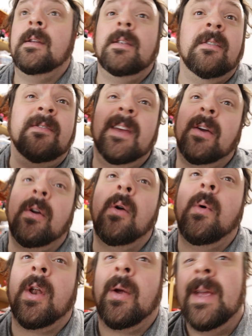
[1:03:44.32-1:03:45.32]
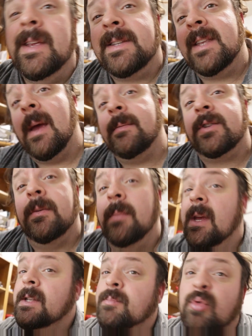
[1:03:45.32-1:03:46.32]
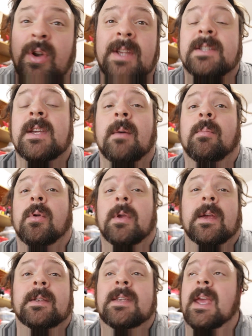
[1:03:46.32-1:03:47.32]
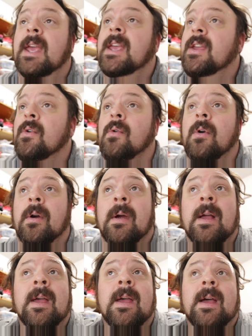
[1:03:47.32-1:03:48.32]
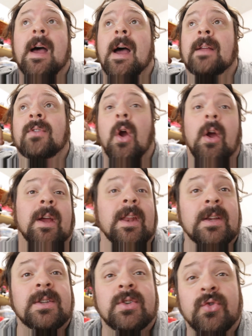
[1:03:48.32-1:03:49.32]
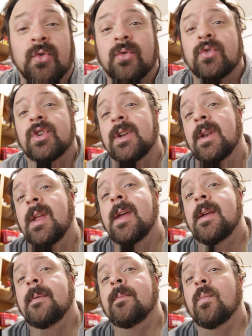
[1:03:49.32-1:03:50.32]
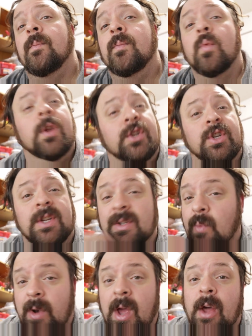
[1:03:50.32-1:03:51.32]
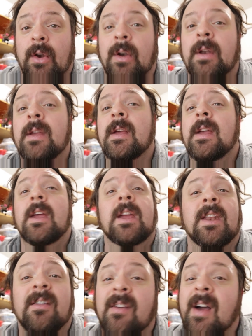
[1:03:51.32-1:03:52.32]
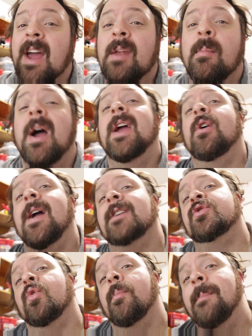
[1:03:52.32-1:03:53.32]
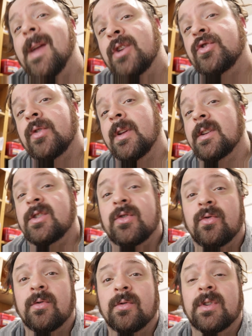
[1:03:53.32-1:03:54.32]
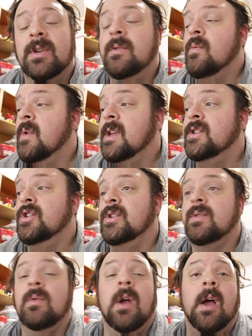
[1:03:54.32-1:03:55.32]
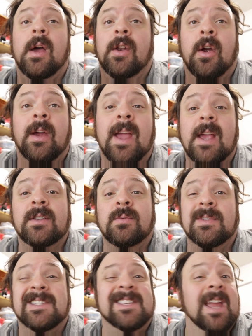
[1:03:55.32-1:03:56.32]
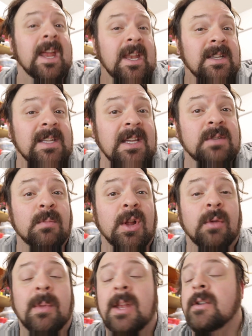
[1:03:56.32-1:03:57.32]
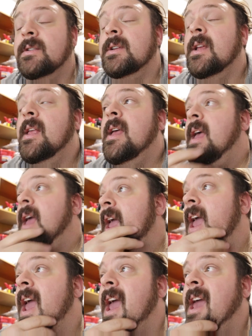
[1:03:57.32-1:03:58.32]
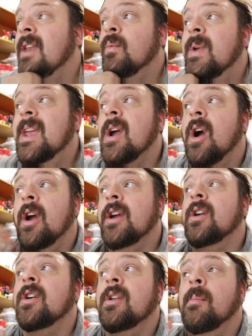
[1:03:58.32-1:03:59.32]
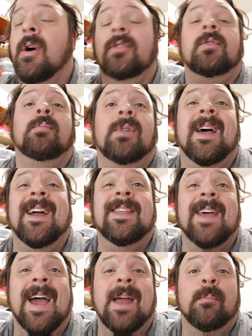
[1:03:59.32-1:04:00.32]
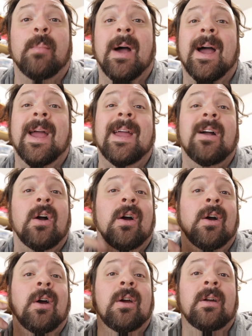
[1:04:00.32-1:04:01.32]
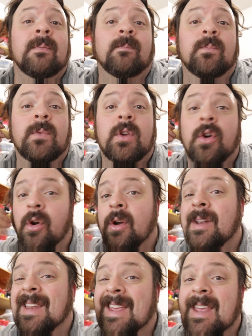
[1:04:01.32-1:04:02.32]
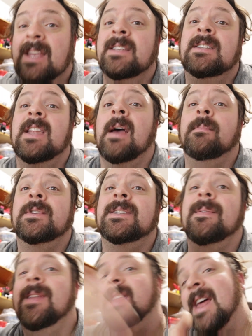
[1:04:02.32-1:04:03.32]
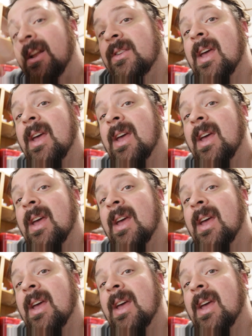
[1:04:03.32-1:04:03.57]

To figure out what our E-steps should be, it's pretty simple. You take your uh, target extrusion, which is one hundred, you divide it by your actual measured extrusion, which in our case was ninety-six millimeters, and we are going to multiply that by our current E-steps, and that'll